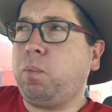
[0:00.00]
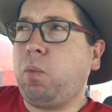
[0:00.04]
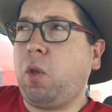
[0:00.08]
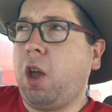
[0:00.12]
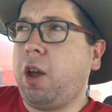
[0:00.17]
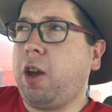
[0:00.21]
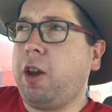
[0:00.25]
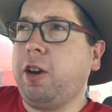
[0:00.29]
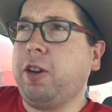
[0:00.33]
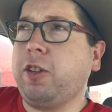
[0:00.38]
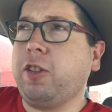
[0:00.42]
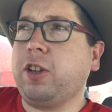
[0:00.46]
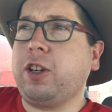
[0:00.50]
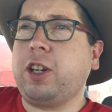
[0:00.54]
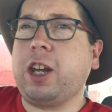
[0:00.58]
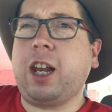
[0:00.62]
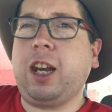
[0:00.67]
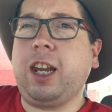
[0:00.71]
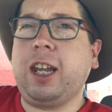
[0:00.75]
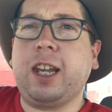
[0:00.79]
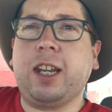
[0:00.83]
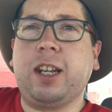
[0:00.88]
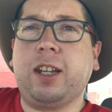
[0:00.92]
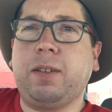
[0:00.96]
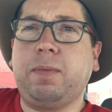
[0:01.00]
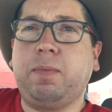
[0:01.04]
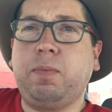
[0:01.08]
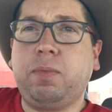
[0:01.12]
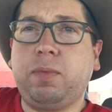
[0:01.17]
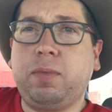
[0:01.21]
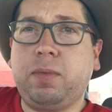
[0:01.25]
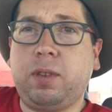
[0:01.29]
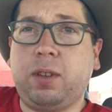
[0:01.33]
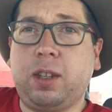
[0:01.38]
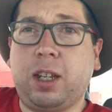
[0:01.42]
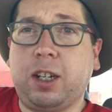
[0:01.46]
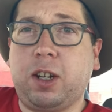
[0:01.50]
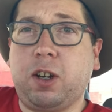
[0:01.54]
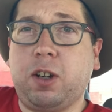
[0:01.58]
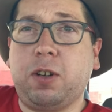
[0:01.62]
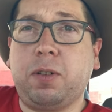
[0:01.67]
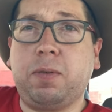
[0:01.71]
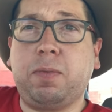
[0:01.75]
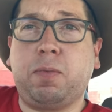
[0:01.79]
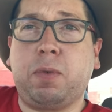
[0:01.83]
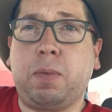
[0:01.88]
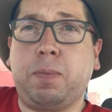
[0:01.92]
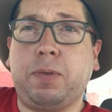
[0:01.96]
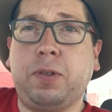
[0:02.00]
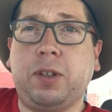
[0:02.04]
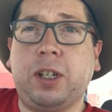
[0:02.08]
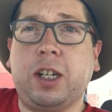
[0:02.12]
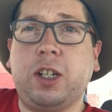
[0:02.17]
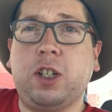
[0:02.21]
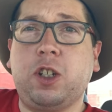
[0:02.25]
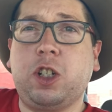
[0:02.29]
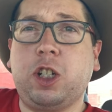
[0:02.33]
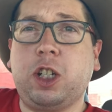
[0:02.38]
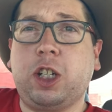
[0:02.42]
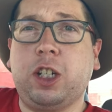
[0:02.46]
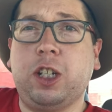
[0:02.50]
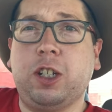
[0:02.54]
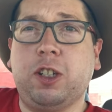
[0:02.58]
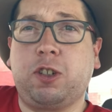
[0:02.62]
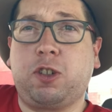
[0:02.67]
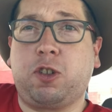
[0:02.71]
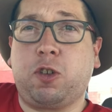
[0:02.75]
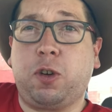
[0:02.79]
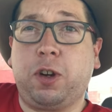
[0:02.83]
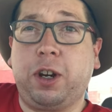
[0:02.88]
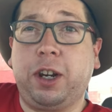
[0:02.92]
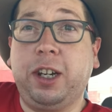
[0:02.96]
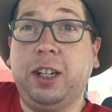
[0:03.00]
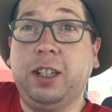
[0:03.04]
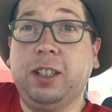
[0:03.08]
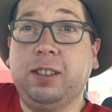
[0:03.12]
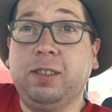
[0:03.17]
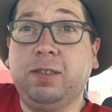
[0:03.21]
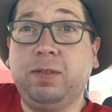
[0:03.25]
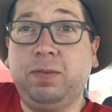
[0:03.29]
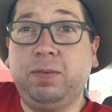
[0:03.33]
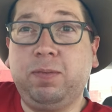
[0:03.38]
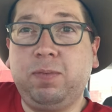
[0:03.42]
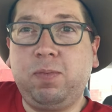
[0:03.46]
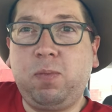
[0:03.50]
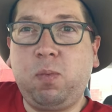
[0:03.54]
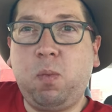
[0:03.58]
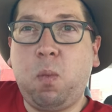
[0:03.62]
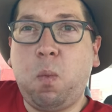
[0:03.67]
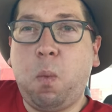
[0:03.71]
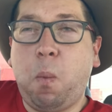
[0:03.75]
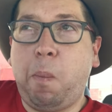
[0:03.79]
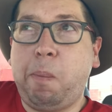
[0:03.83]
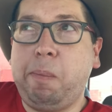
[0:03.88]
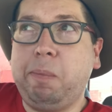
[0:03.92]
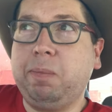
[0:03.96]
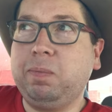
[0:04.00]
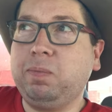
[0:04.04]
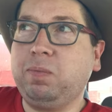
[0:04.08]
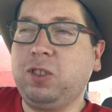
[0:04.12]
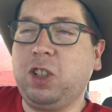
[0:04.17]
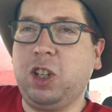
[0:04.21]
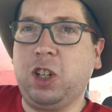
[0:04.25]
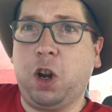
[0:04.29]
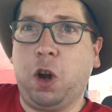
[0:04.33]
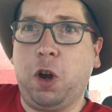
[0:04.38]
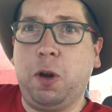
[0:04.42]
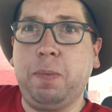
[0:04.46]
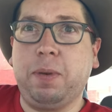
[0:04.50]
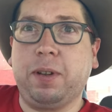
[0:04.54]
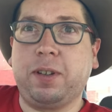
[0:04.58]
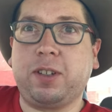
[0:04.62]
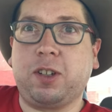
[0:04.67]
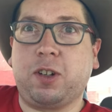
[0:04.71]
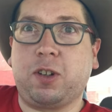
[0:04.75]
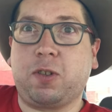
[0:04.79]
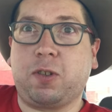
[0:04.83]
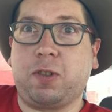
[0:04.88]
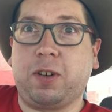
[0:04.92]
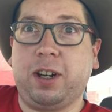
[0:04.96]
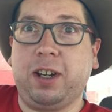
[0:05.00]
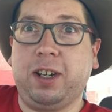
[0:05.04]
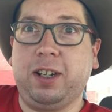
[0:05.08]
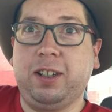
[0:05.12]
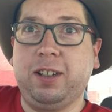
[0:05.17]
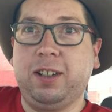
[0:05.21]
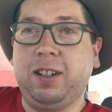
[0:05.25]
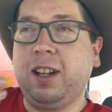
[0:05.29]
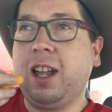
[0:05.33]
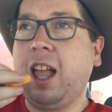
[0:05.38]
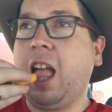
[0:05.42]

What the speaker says: I go to the deli and they don't represent chicken as green. You'd hope it's not green.